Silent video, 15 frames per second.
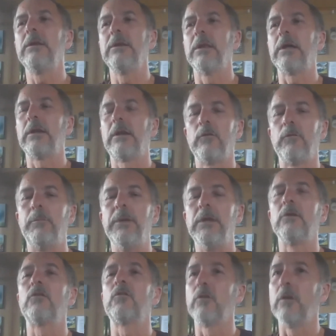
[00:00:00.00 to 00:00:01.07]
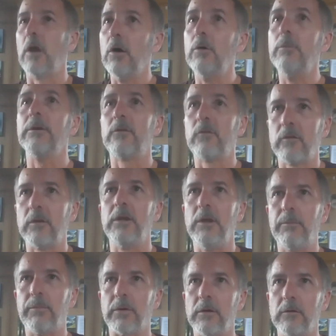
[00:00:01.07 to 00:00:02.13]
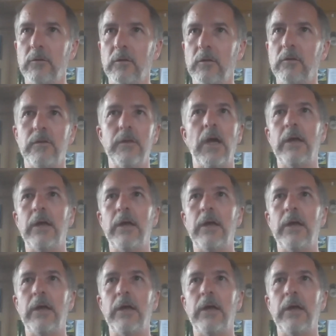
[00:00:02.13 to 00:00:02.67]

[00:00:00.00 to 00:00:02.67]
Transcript: that has been a slow but steady process.